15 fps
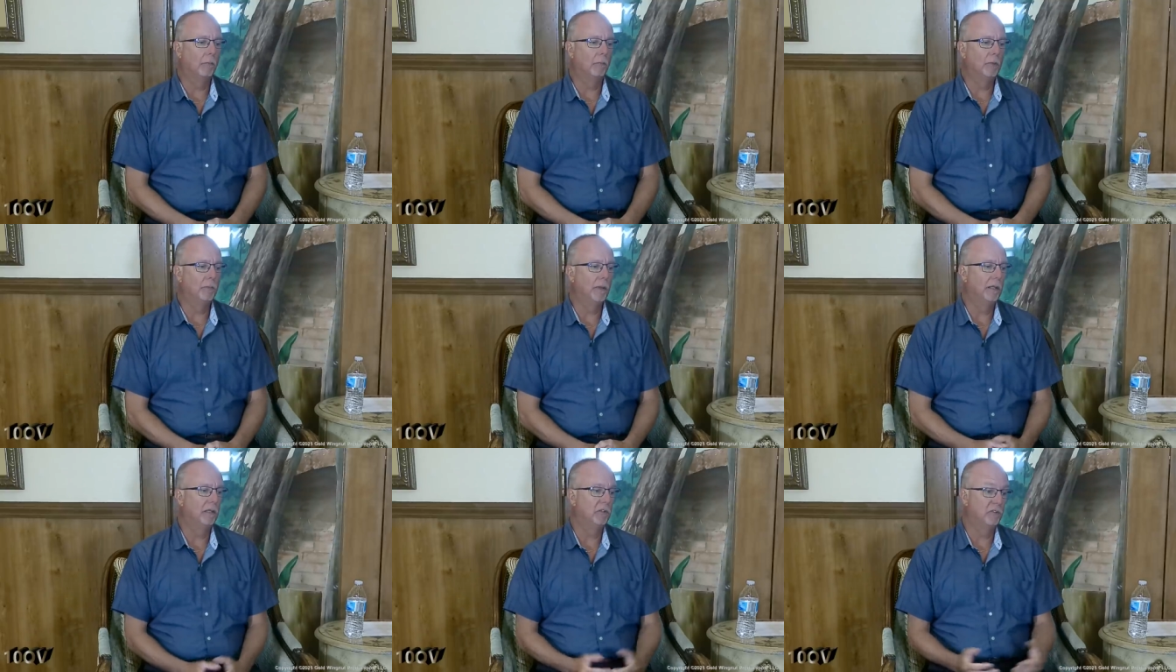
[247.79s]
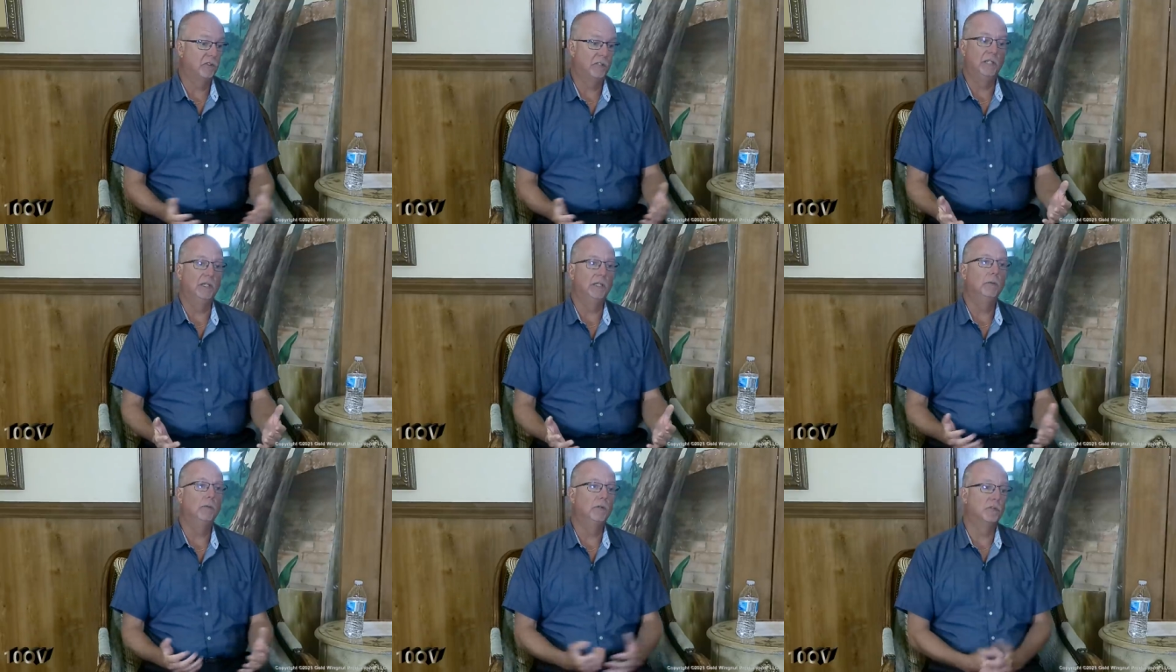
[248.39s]
we manage
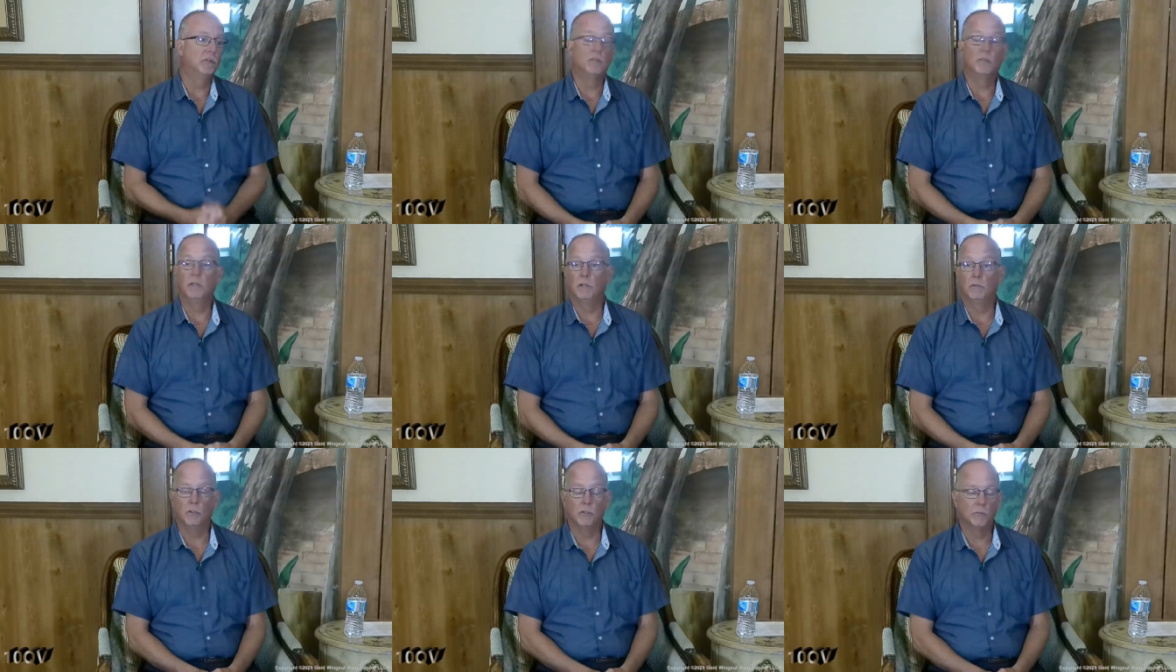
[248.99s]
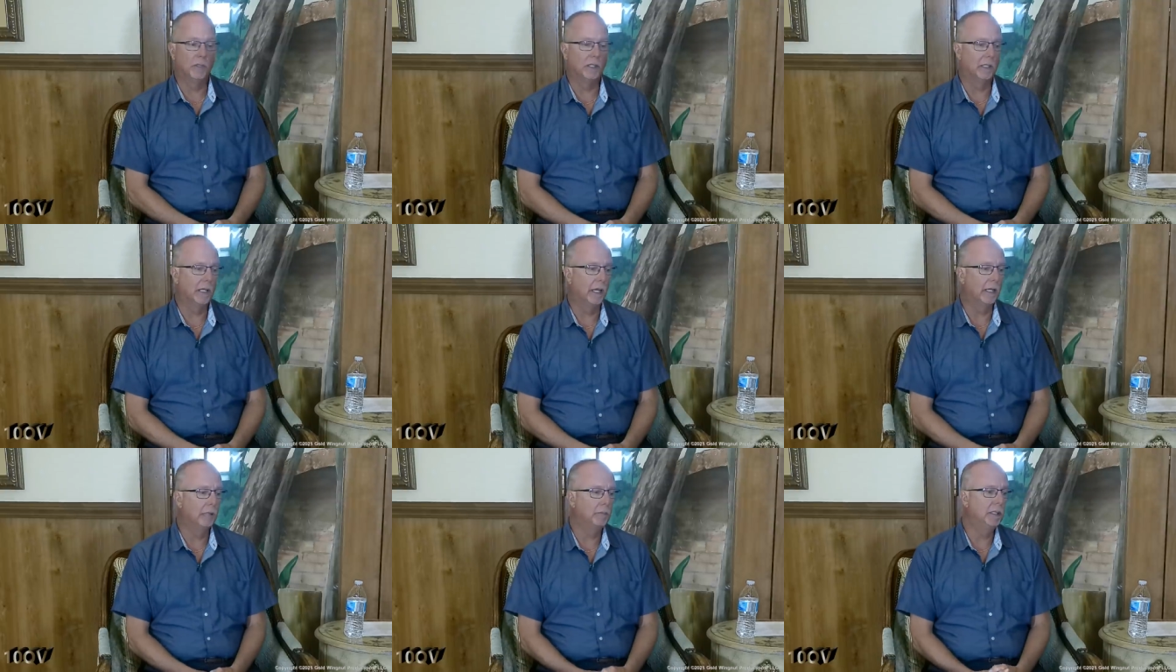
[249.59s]
T, which is the Enrichment
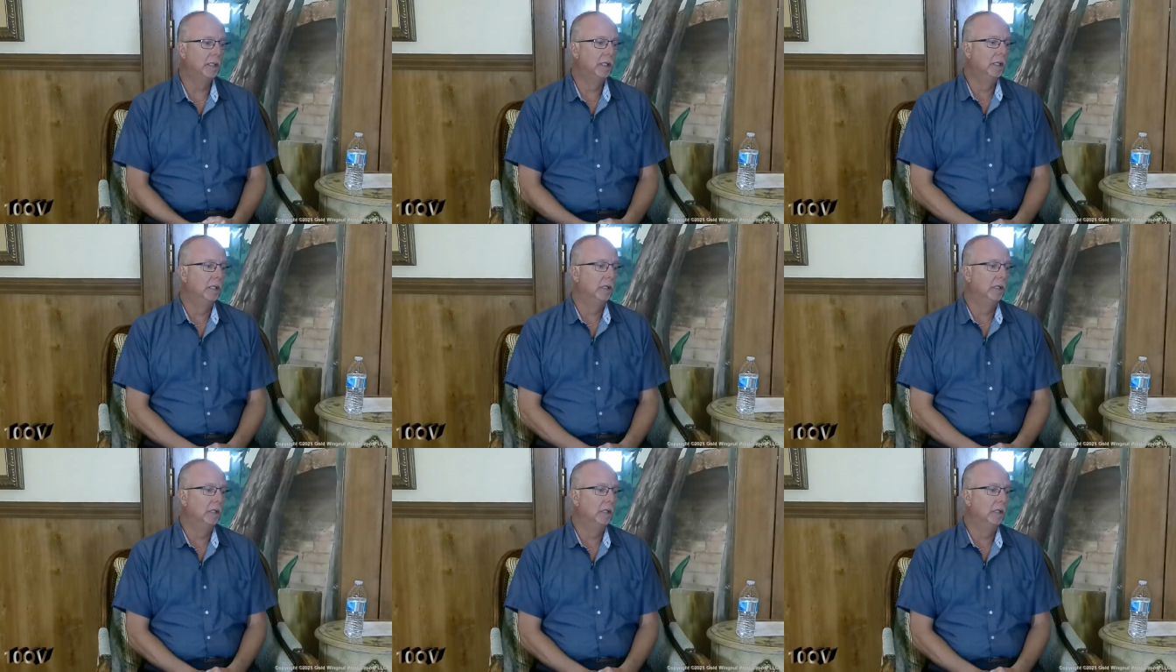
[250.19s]
Academy.